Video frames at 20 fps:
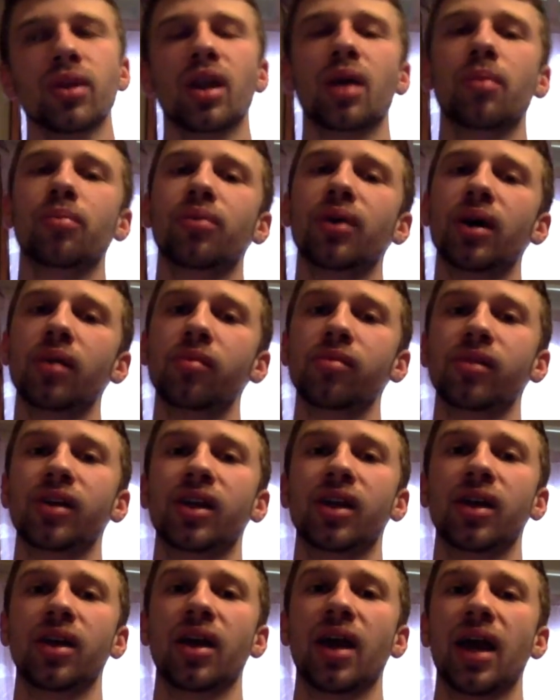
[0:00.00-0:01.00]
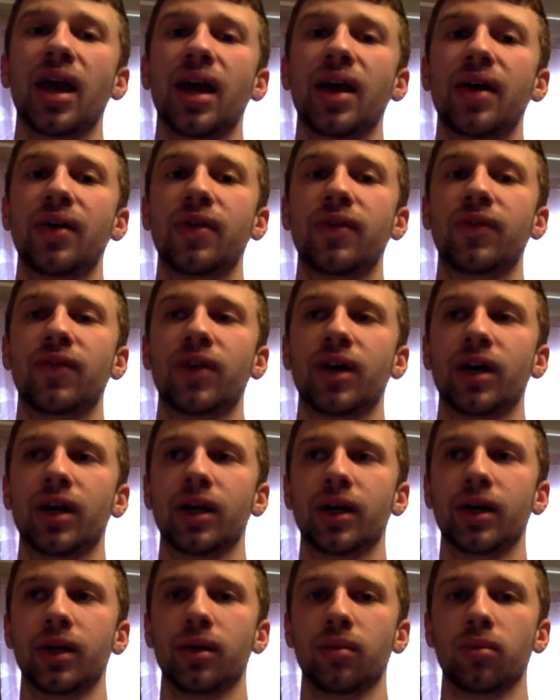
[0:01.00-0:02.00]
I'm probably going to have
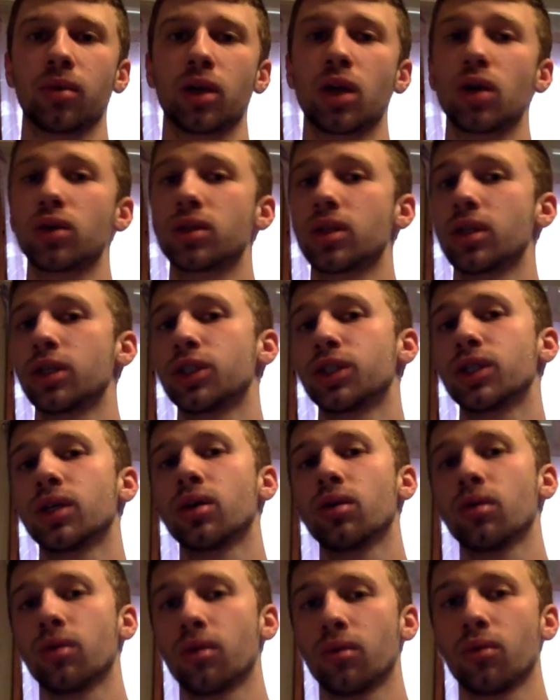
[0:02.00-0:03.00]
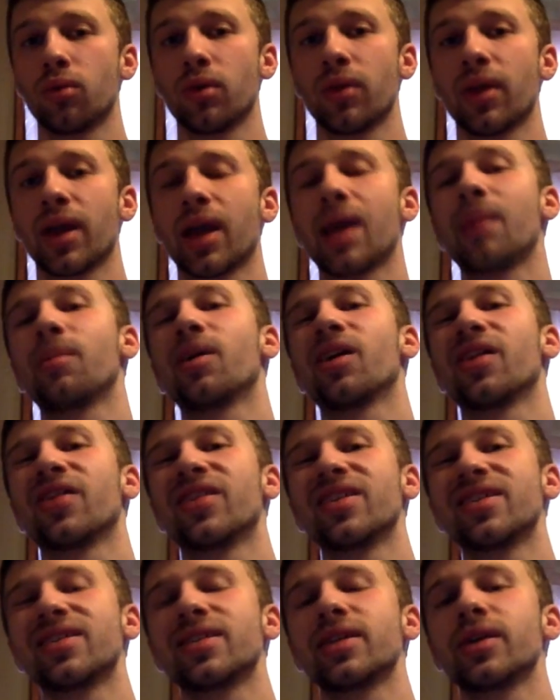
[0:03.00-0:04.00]
Ghost in the Shell, the one that came out
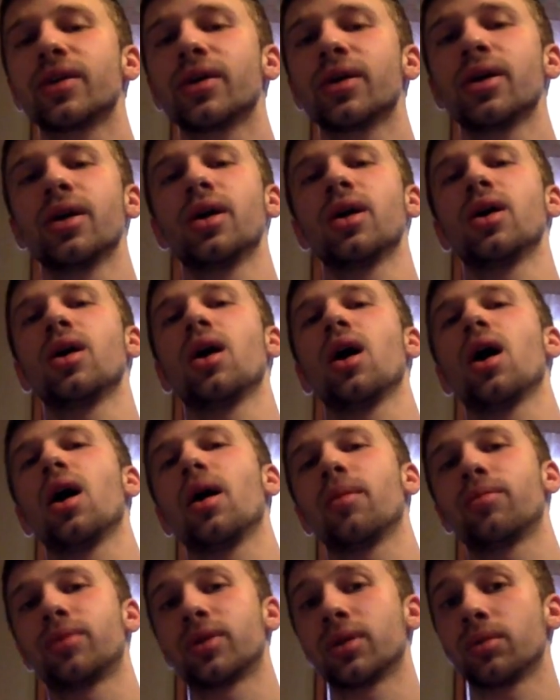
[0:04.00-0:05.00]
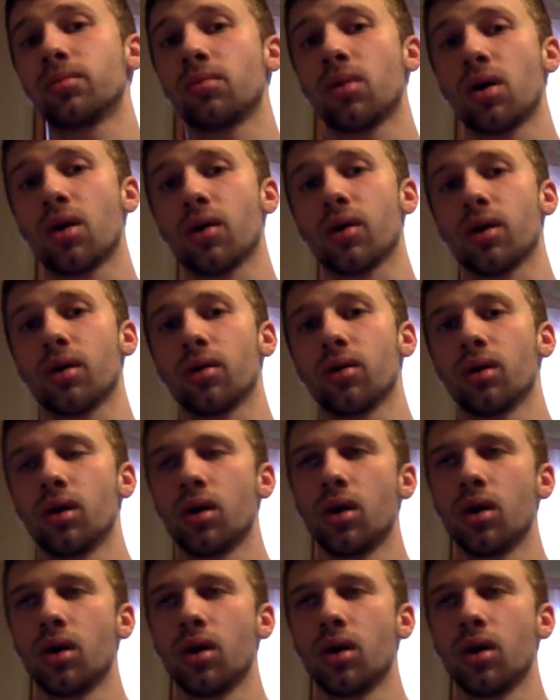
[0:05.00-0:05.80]
this year, up tomorrow.